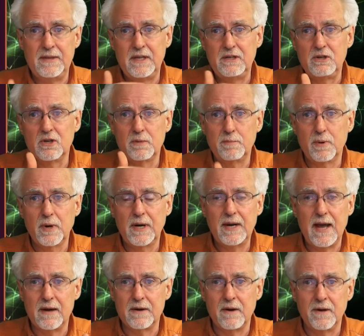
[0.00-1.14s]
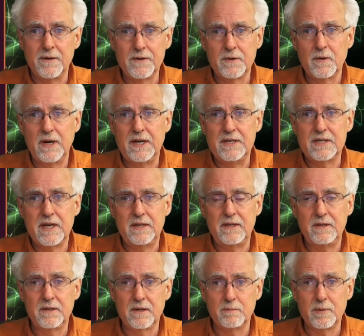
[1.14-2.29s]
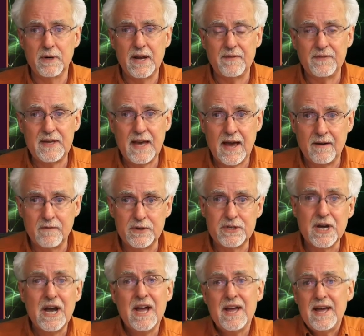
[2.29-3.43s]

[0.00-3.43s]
and then you're to print out all the grades, and then you're to print out the average,